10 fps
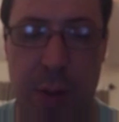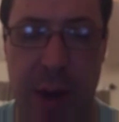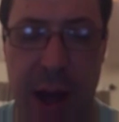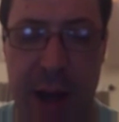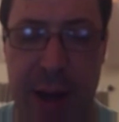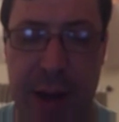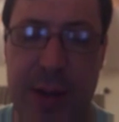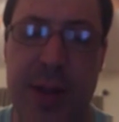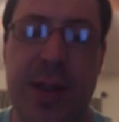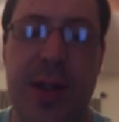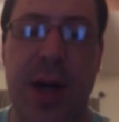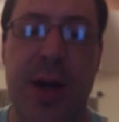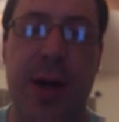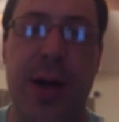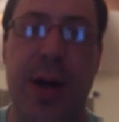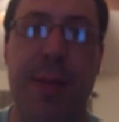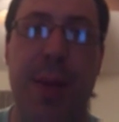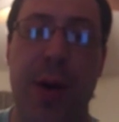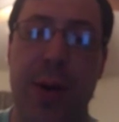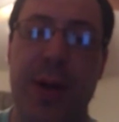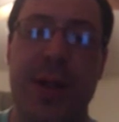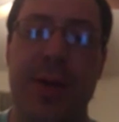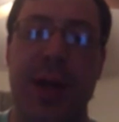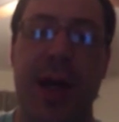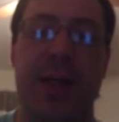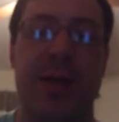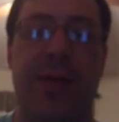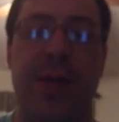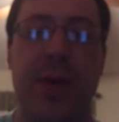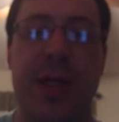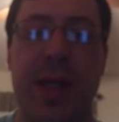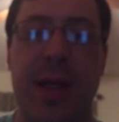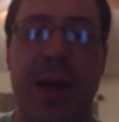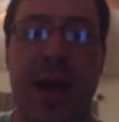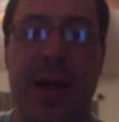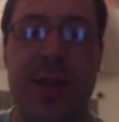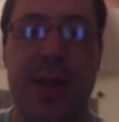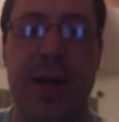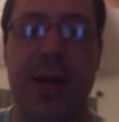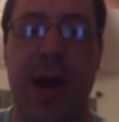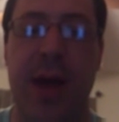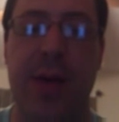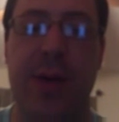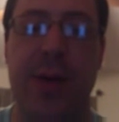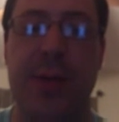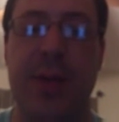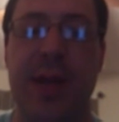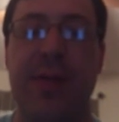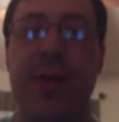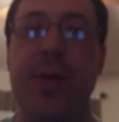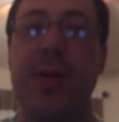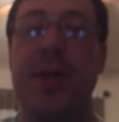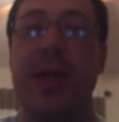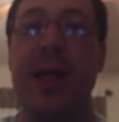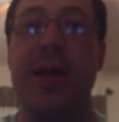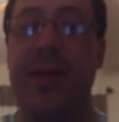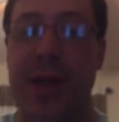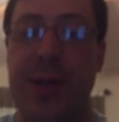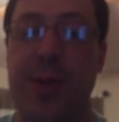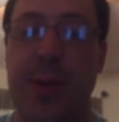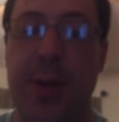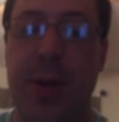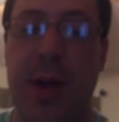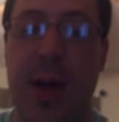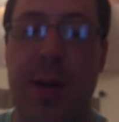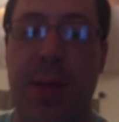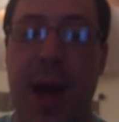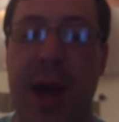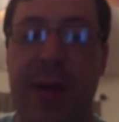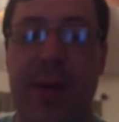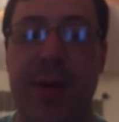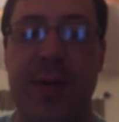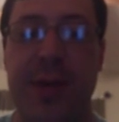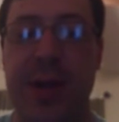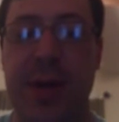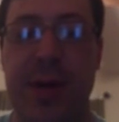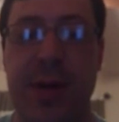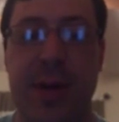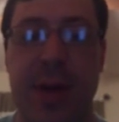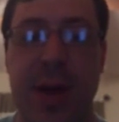We had Nielsen, Turner, and Bower in 2014 had a study on how groups influence individual behavior of children.